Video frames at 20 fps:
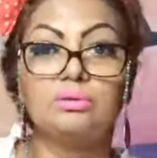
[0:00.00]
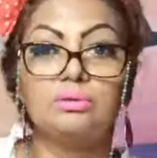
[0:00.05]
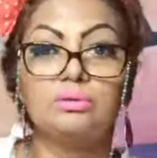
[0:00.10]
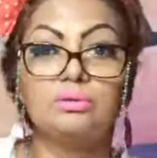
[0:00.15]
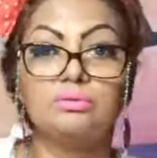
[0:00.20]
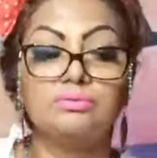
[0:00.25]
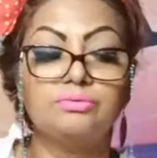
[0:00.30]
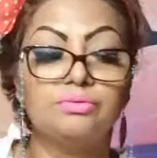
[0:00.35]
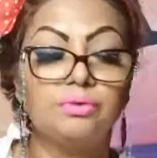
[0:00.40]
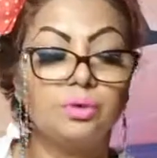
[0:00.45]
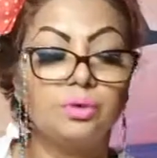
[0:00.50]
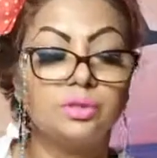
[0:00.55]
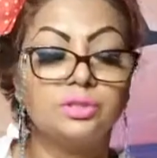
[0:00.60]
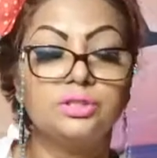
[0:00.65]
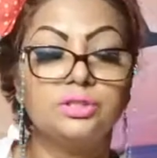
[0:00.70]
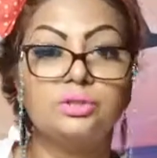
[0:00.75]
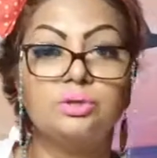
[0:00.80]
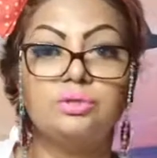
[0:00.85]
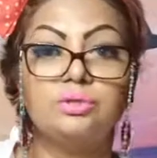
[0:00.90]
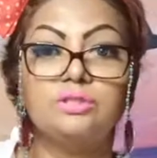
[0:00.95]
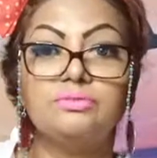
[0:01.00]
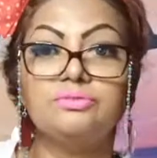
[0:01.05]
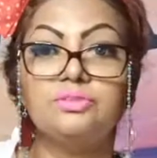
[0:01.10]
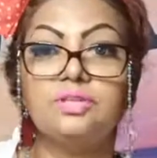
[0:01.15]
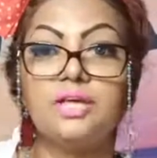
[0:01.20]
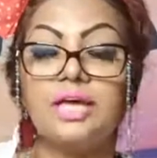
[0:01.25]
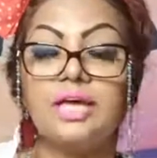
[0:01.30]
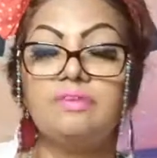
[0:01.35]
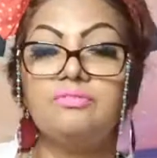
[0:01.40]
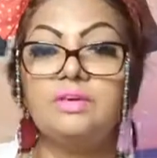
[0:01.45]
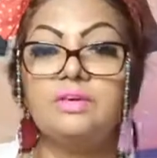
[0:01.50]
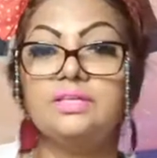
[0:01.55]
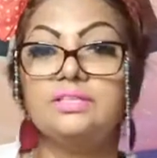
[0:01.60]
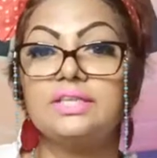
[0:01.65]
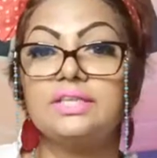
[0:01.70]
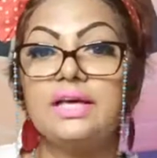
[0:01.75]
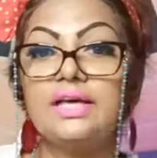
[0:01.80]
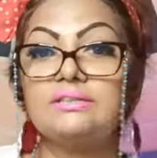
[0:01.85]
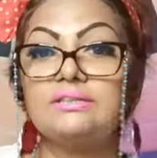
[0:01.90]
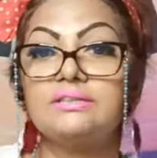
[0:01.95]
focused on different areas
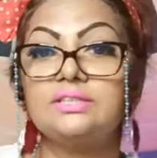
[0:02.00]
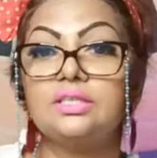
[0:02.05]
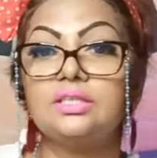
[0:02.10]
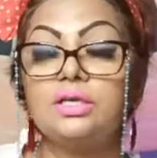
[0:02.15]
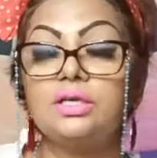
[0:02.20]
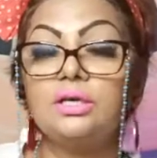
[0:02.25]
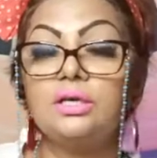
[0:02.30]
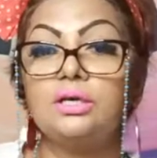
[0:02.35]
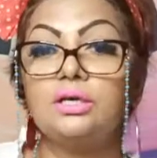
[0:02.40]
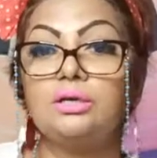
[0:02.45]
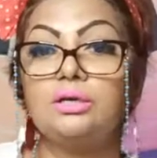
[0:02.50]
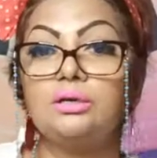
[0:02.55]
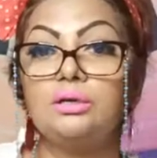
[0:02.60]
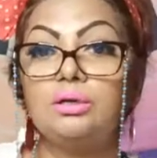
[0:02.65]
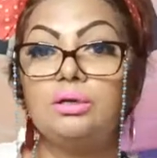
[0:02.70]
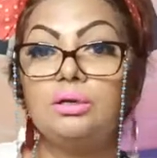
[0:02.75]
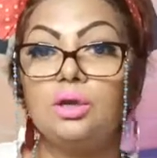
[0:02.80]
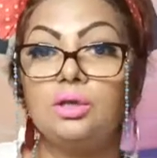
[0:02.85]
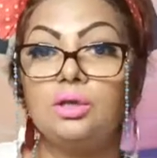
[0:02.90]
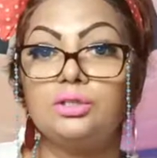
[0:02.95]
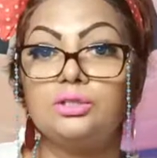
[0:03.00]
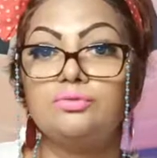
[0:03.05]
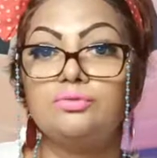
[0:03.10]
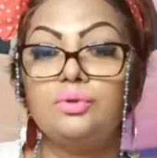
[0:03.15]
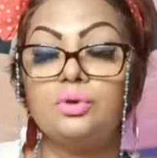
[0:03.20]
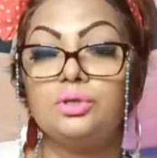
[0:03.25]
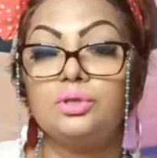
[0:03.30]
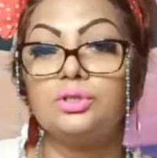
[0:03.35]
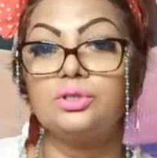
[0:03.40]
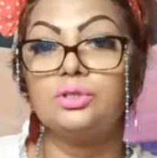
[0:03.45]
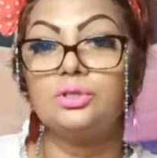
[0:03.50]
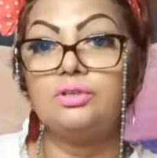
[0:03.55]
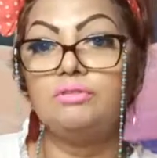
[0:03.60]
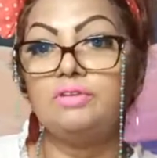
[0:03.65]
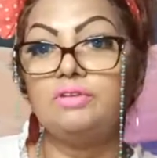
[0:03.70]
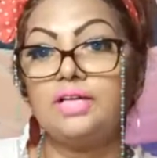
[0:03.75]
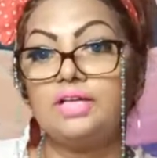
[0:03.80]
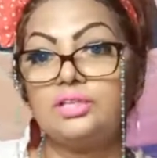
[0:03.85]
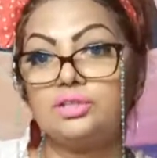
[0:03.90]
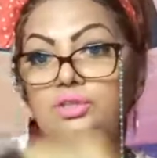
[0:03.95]
and lost focus on the
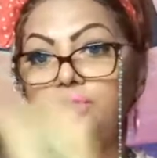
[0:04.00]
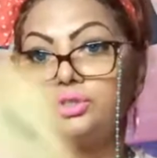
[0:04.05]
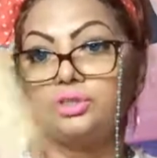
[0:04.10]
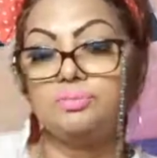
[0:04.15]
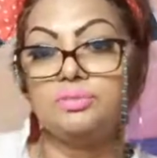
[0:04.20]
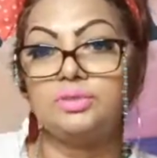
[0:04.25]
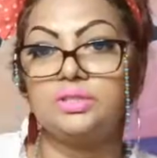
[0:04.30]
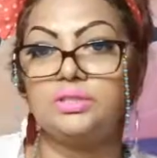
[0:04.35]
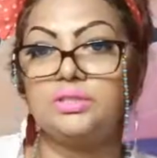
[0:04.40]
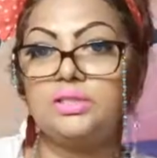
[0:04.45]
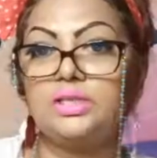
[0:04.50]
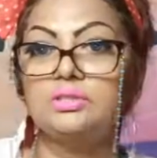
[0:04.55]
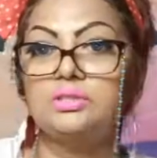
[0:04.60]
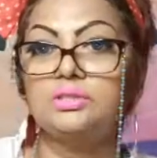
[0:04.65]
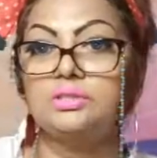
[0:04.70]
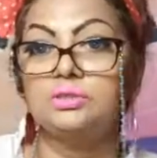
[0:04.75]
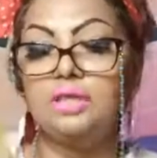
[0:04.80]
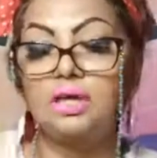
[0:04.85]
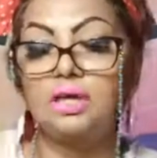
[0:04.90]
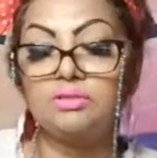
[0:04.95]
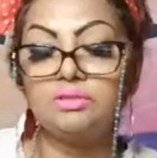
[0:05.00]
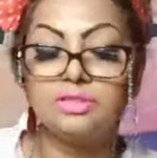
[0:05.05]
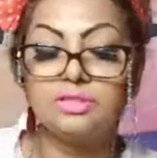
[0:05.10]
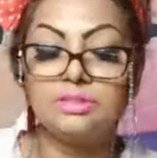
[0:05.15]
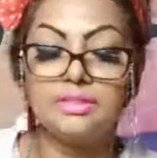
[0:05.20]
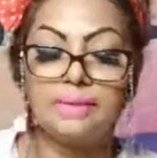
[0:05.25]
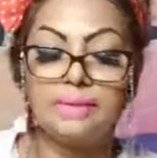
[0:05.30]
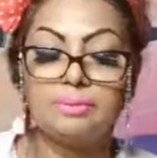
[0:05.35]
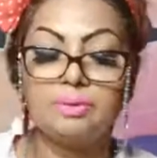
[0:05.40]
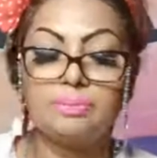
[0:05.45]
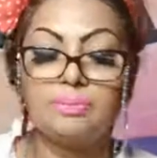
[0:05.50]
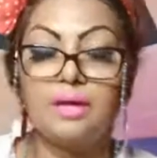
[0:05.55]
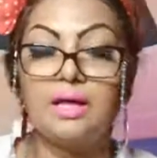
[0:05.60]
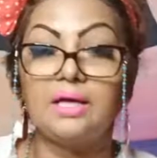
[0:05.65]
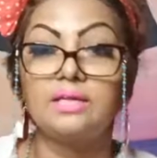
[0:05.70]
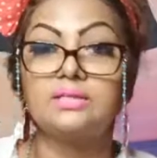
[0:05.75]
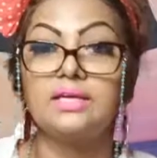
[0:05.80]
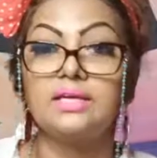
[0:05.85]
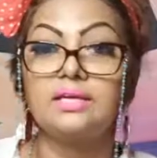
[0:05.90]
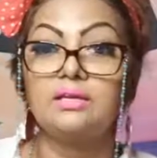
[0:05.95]
relationship instead. So now this time
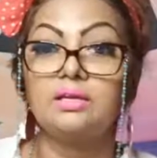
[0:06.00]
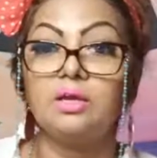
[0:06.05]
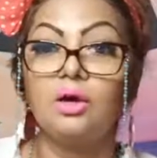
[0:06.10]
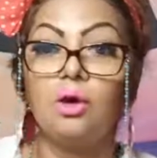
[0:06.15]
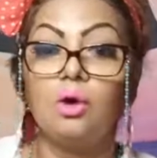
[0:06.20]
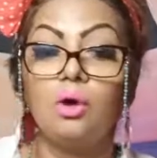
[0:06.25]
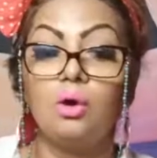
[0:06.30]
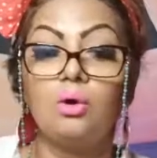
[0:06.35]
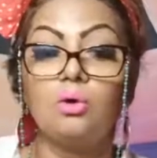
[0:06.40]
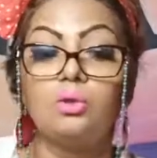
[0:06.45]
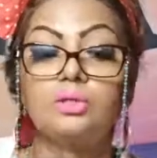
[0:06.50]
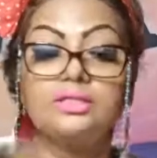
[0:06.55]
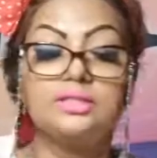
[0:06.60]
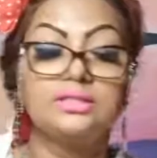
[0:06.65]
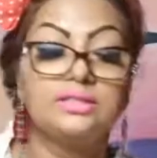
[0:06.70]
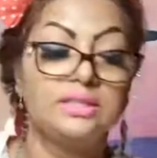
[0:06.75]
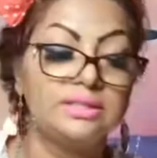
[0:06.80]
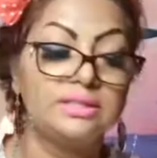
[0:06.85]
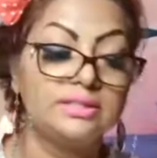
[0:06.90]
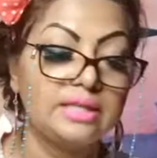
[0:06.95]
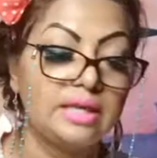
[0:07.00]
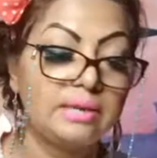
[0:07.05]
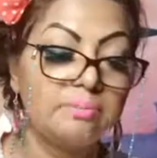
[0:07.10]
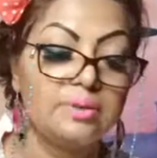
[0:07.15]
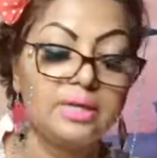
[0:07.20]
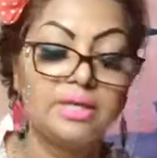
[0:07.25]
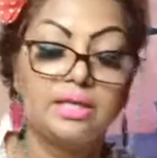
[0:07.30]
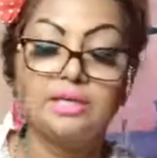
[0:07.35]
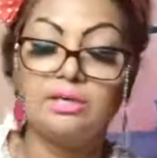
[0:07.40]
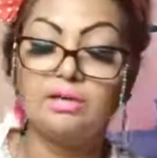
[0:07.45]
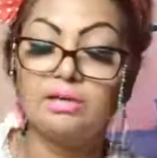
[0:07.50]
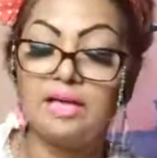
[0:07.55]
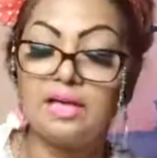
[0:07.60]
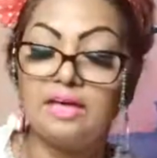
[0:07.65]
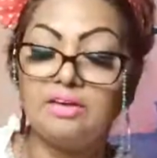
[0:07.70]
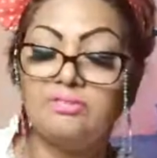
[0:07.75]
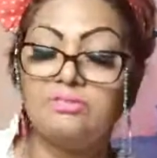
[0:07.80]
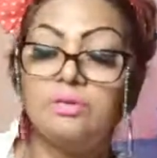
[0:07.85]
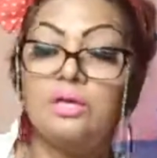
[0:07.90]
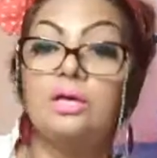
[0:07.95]
apart and all these things happening in your
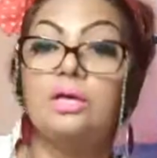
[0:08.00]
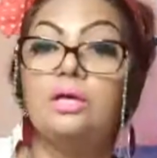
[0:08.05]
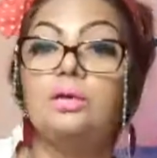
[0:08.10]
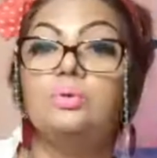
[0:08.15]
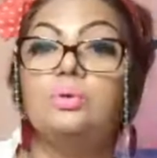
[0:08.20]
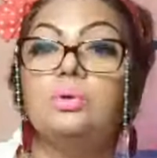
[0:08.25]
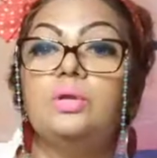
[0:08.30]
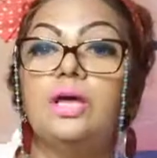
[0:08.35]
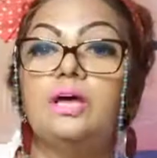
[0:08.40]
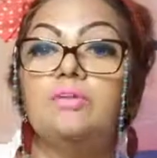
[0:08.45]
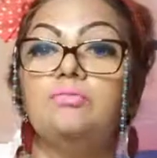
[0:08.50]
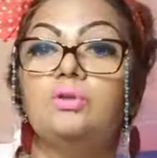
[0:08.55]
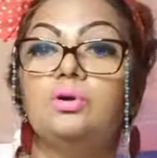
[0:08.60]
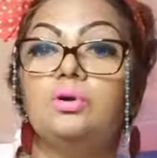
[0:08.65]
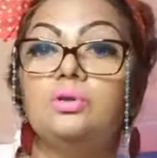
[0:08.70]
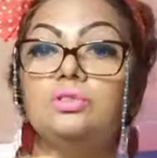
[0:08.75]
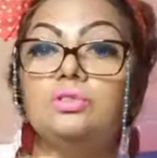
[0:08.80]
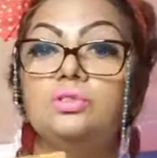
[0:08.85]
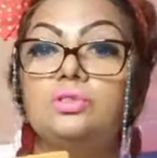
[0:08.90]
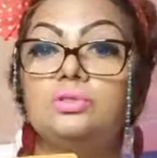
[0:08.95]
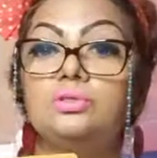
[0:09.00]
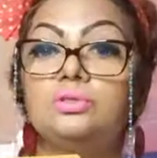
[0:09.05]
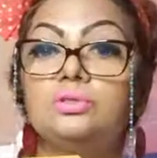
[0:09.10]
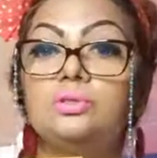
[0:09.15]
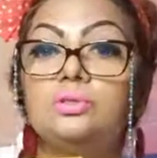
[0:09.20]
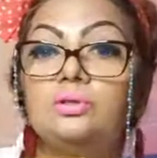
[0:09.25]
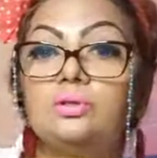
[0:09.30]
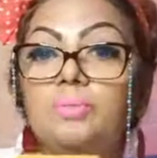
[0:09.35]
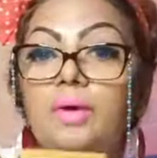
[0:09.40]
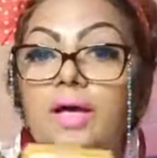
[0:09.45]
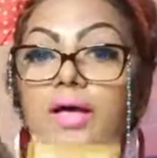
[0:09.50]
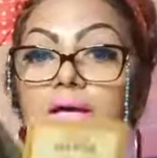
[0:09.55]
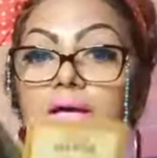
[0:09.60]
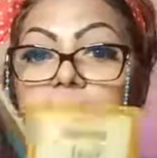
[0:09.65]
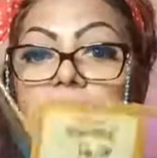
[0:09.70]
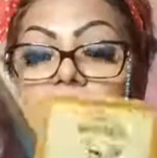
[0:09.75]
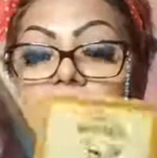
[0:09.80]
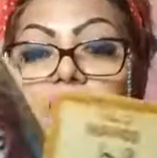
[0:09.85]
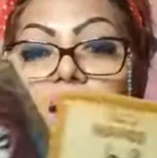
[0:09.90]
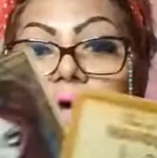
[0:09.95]
life would have caused you to look back
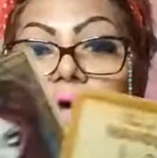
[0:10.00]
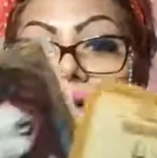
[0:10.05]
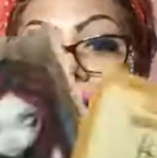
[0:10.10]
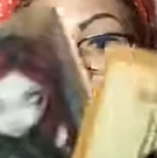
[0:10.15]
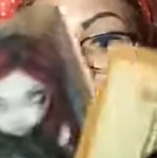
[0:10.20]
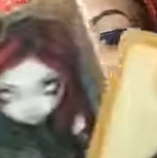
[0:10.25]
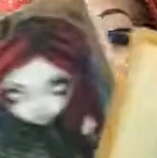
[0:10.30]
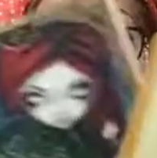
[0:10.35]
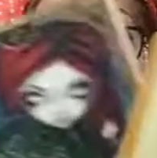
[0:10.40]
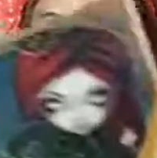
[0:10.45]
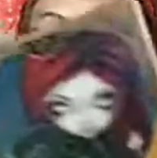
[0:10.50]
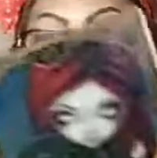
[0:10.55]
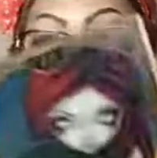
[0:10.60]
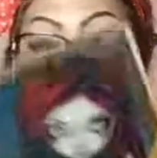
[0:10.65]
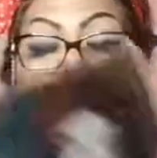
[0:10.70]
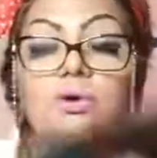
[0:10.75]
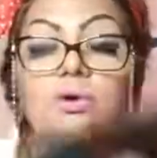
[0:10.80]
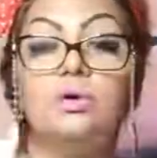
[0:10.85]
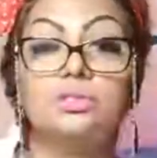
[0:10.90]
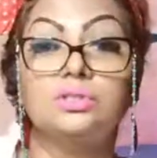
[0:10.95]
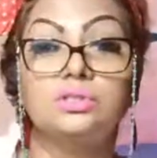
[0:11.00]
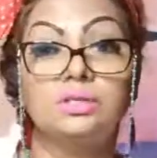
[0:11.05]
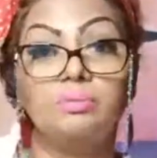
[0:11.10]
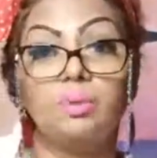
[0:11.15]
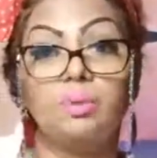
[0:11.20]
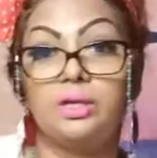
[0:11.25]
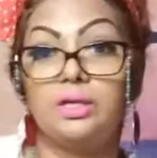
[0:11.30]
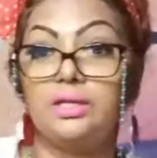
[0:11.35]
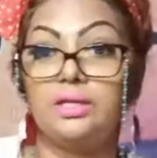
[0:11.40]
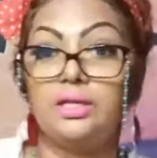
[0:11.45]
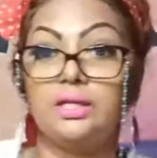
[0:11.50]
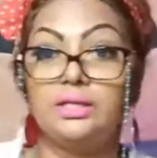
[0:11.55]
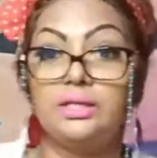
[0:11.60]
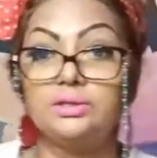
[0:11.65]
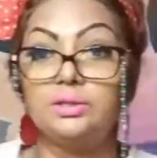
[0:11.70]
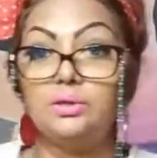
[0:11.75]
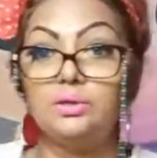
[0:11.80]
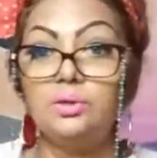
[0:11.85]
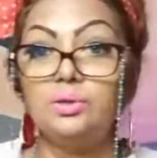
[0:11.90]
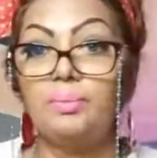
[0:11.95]
and, or cause someone at least
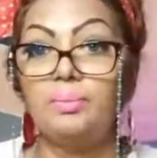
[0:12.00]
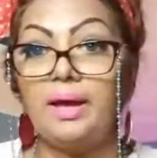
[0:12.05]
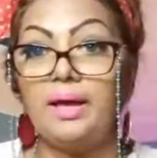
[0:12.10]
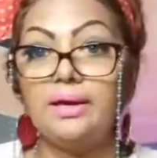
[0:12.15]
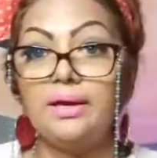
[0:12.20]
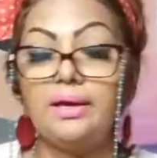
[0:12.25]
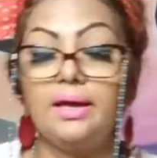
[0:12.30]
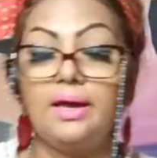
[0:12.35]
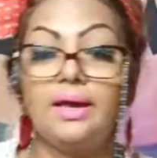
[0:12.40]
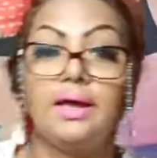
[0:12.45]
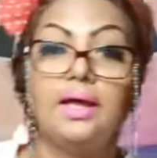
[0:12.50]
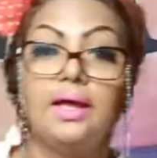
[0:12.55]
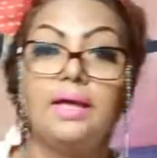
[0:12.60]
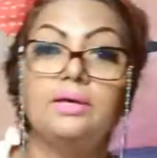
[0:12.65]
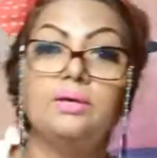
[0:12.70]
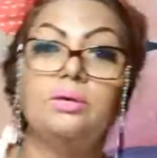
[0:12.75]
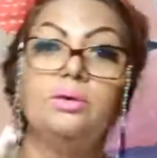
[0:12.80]
to look back and go